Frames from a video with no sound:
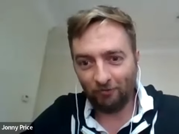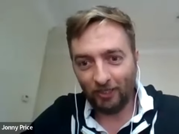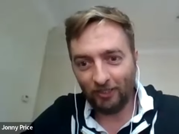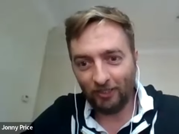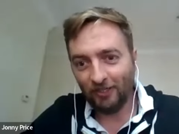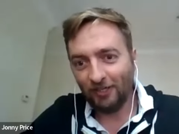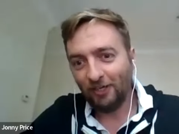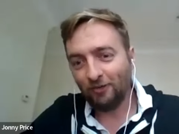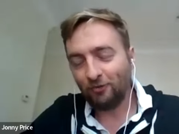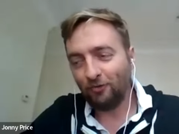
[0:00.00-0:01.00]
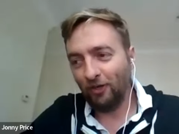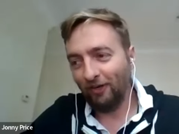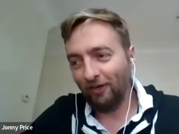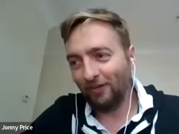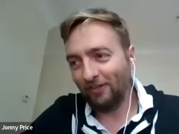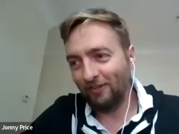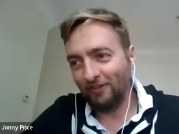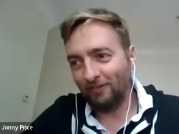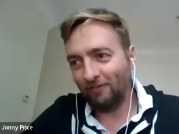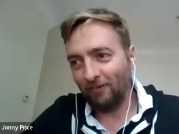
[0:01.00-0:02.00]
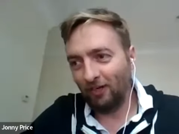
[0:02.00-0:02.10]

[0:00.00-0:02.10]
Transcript: right? So this is an